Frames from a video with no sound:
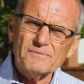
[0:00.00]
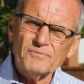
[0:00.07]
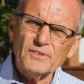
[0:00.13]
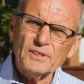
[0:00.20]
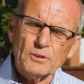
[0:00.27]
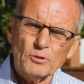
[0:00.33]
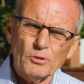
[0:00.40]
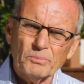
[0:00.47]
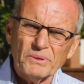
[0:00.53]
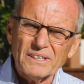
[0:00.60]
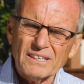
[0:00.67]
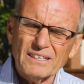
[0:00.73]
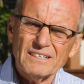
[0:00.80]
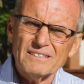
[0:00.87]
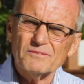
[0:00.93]
video
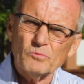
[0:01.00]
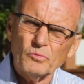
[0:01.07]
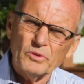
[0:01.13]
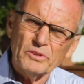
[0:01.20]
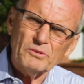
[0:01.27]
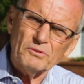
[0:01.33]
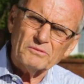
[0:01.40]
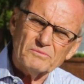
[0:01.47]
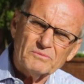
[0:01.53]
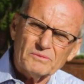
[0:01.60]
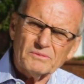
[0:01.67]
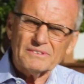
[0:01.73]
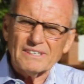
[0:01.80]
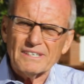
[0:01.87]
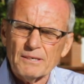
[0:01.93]
because we'll
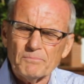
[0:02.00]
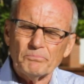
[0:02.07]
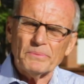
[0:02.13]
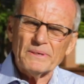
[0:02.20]
keep